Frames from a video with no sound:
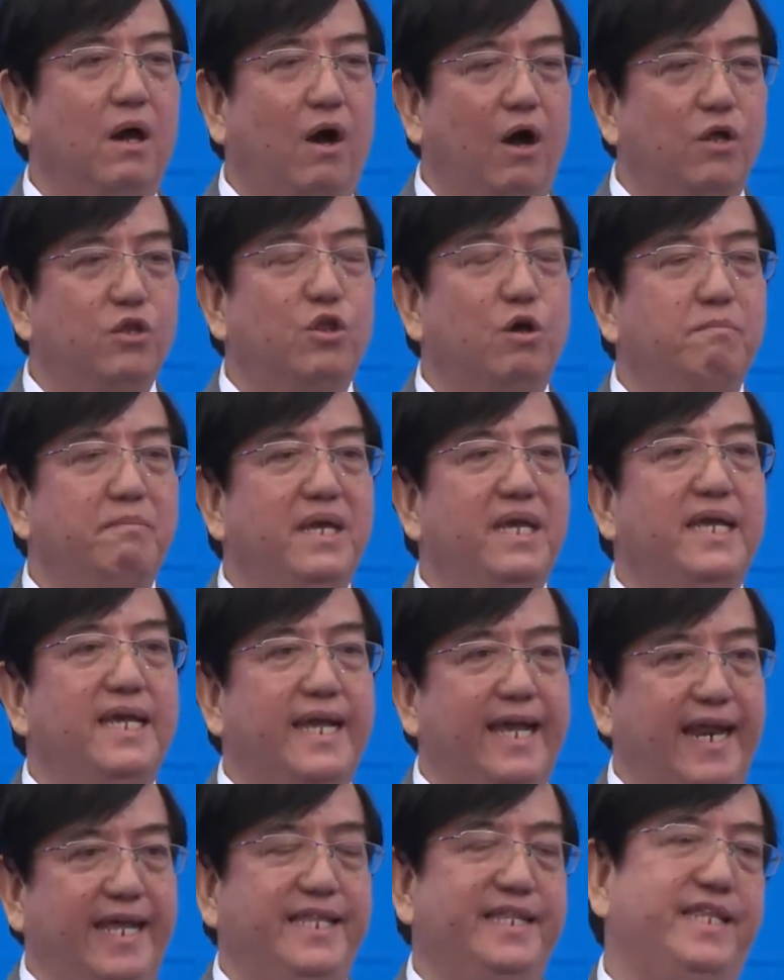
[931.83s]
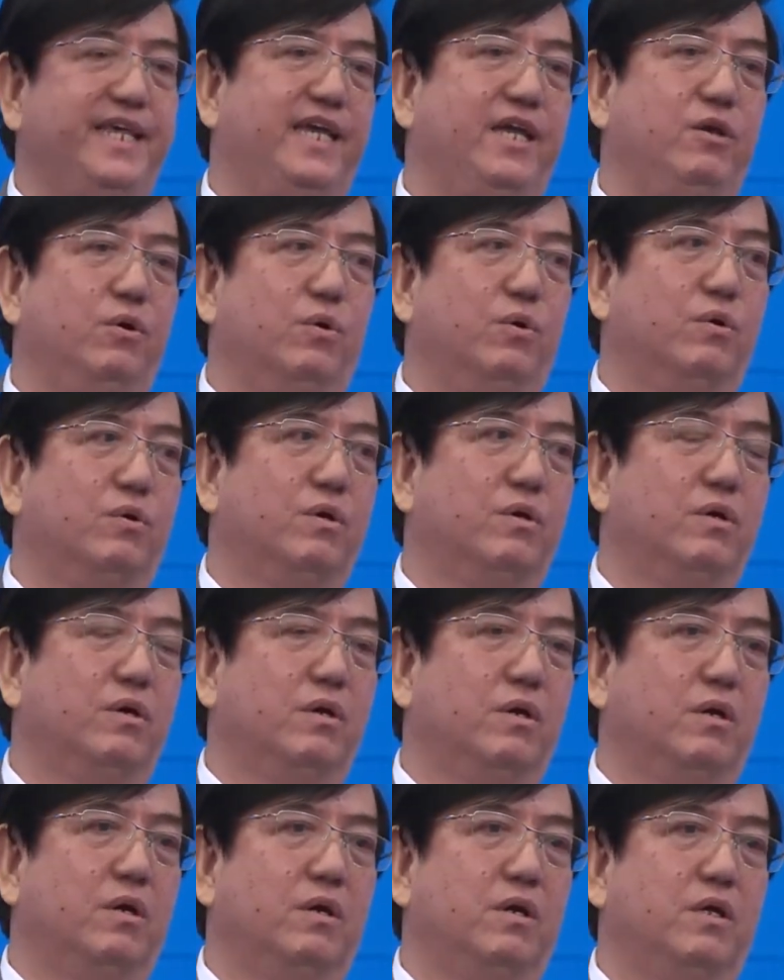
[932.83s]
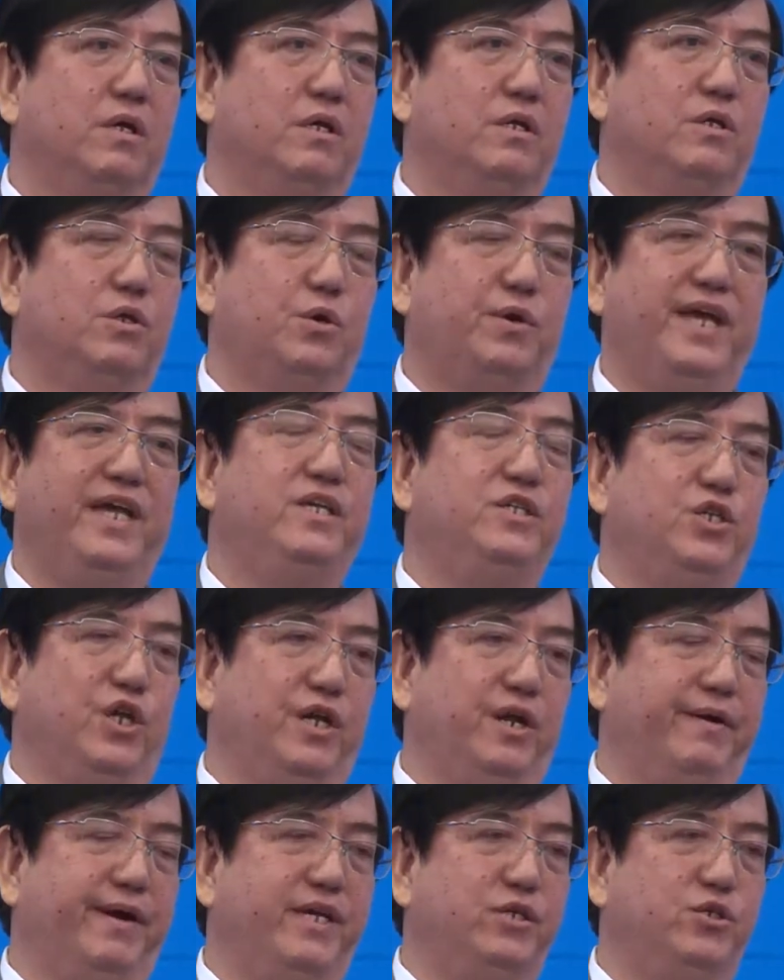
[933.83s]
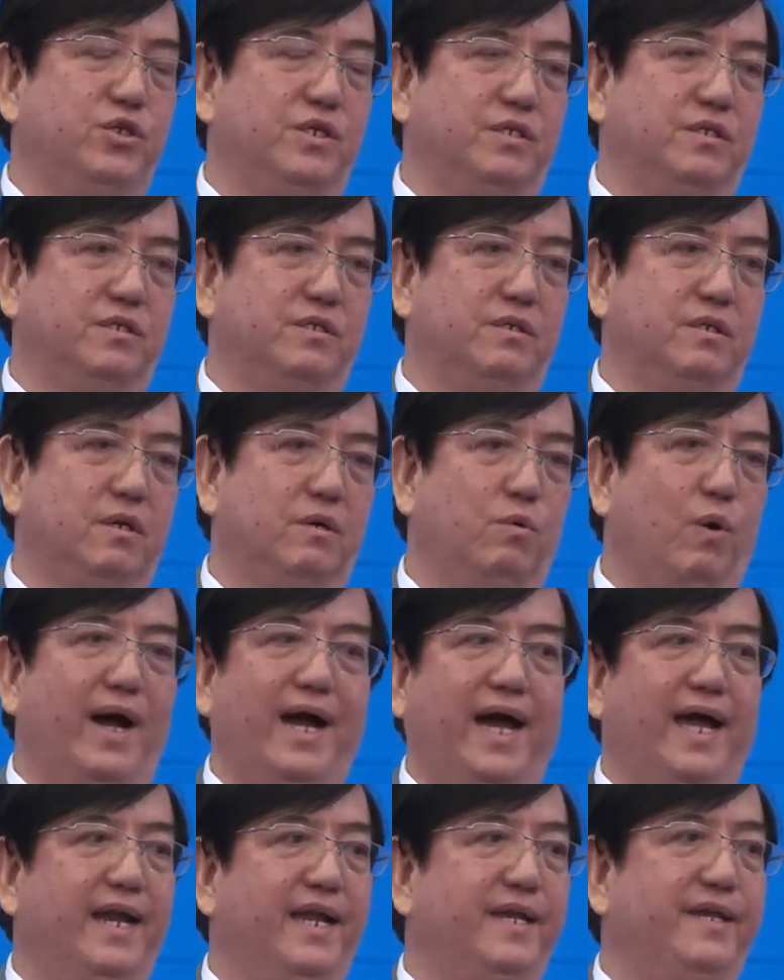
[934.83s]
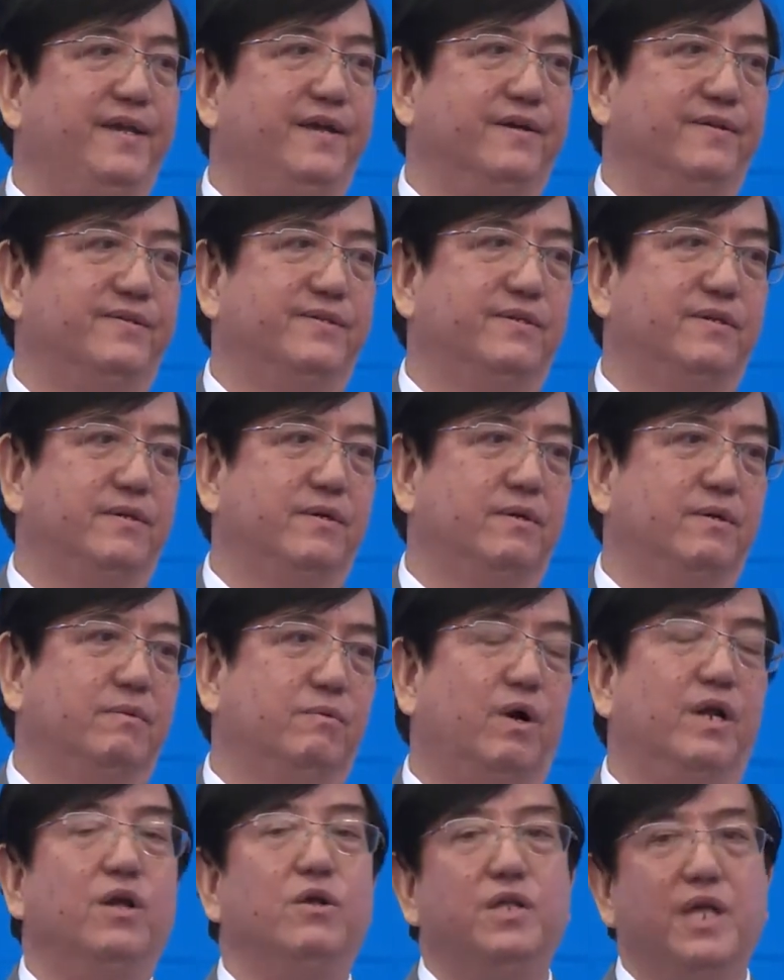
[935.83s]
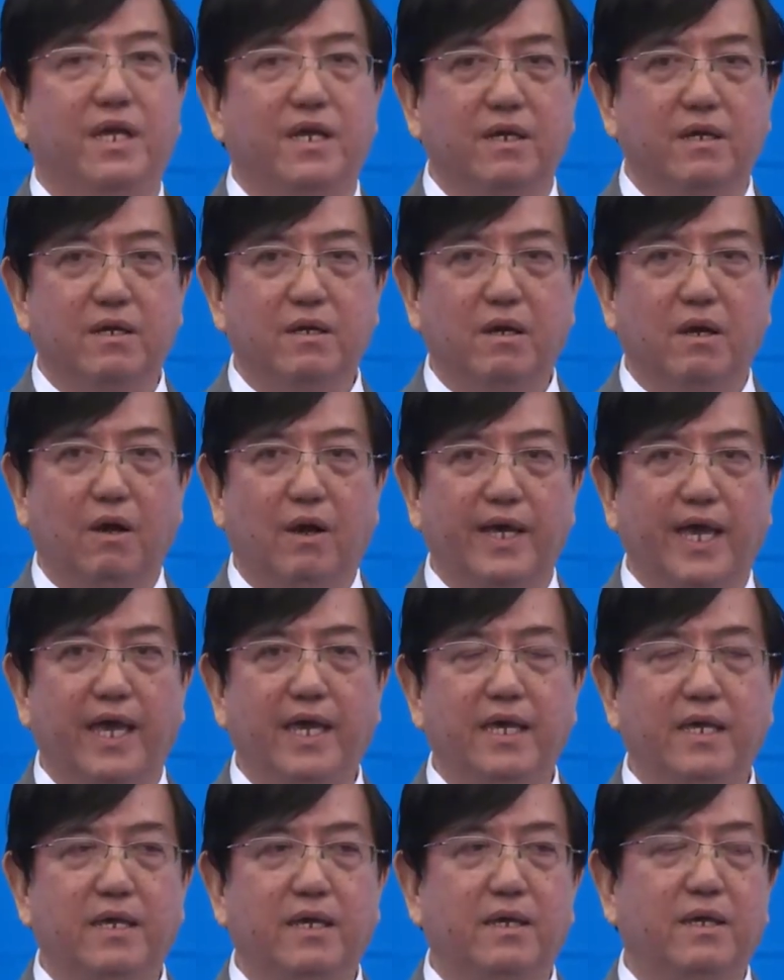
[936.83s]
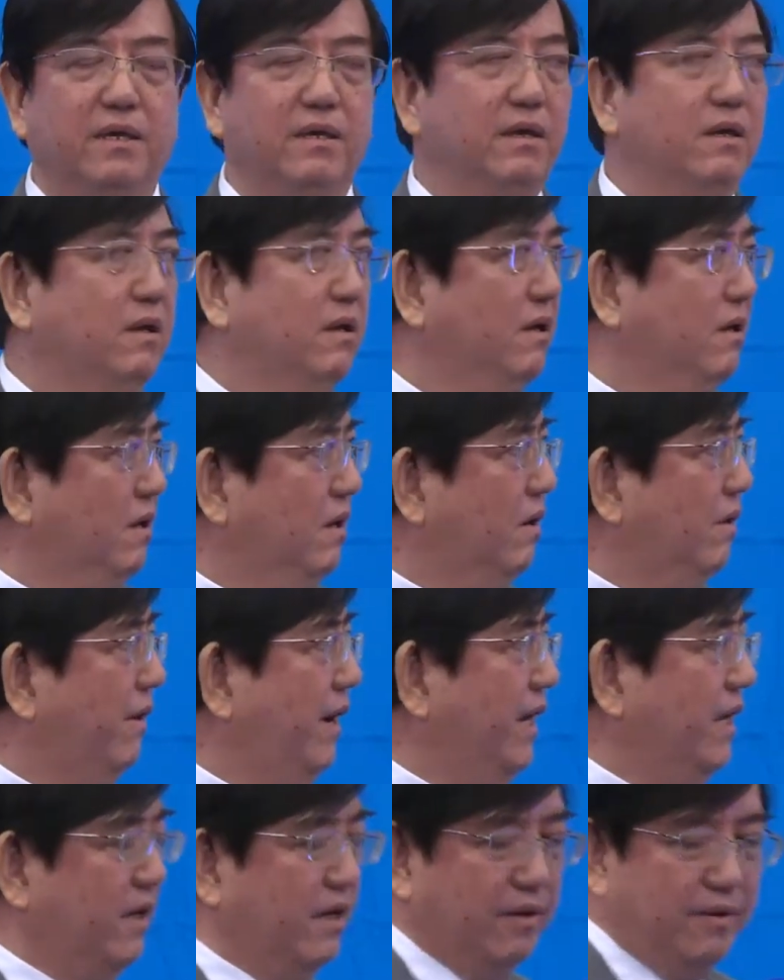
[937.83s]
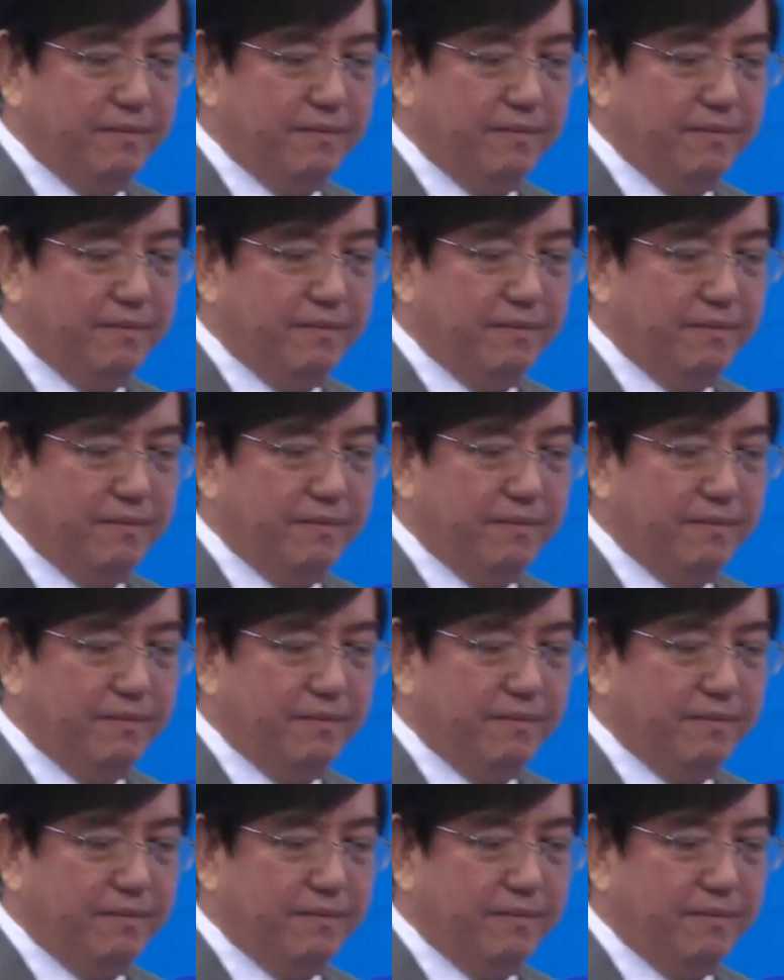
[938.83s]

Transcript: Atomy guarantee you 3 generations, 100 years. What do you think? Okay? Right?